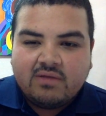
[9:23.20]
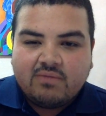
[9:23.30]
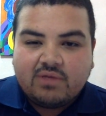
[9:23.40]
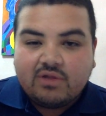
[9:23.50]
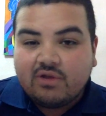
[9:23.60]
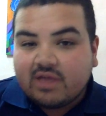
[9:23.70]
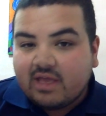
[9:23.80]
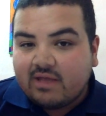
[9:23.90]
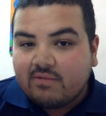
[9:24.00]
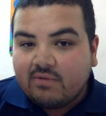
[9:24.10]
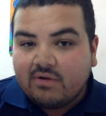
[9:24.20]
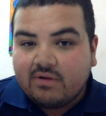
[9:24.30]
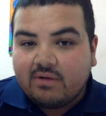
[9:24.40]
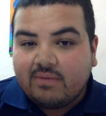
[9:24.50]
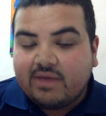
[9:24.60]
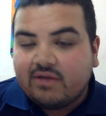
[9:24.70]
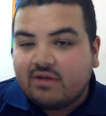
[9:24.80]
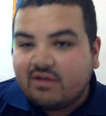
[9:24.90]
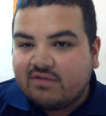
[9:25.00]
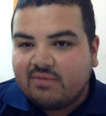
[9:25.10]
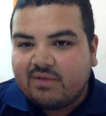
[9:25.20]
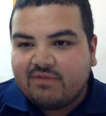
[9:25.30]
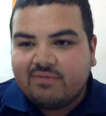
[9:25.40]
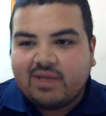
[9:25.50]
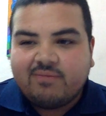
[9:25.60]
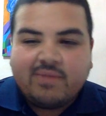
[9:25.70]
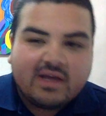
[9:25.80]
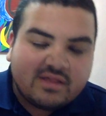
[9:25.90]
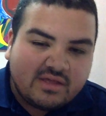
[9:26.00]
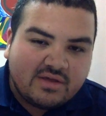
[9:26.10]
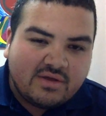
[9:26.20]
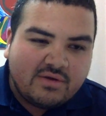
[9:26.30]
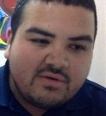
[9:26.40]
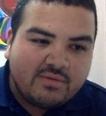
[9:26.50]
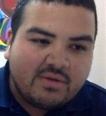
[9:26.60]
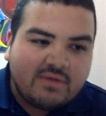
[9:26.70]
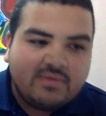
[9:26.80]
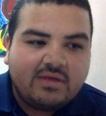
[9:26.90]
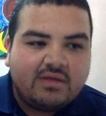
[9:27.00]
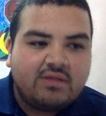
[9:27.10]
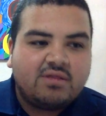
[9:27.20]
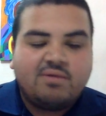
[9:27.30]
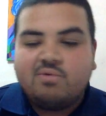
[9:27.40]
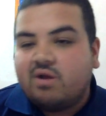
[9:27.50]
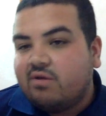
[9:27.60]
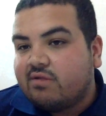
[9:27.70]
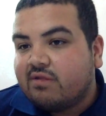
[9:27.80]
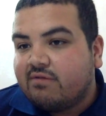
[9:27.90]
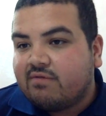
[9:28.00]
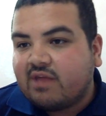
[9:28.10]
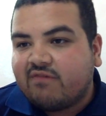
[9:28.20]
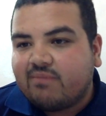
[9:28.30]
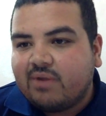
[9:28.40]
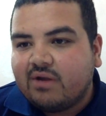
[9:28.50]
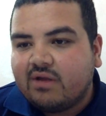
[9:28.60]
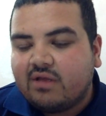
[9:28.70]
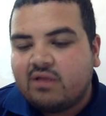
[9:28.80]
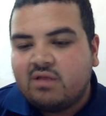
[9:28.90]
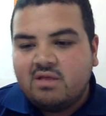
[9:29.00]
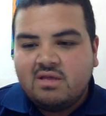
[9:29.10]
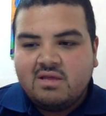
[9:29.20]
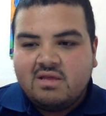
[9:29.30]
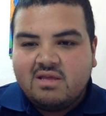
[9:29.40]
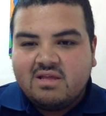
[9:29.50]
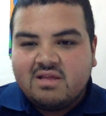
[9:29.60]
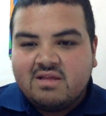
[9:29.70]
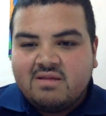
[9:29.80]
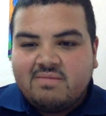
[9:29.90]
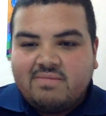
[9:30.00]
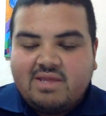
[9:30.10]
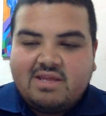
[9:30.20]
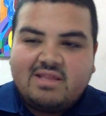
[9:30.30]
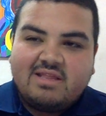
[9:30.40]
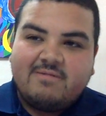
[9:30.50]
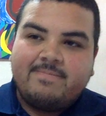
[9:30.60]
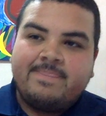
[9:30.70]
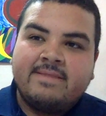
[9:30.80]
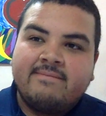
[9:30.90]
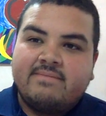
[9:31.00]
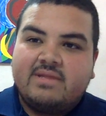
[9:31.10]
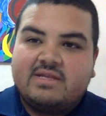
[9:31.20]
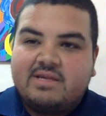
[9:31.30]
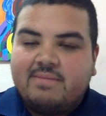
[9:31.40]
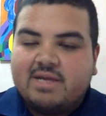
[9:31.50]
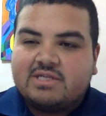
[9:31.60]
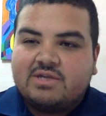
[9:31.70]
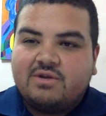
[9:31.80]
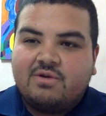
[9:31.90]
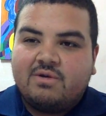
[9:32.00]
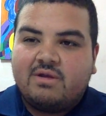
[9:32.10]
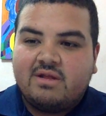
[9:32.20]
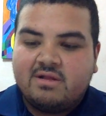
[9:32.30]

when you look at where a mango comes from, it's from like Mexico or probably somewhere else of South America. Meaning, let's say Mexico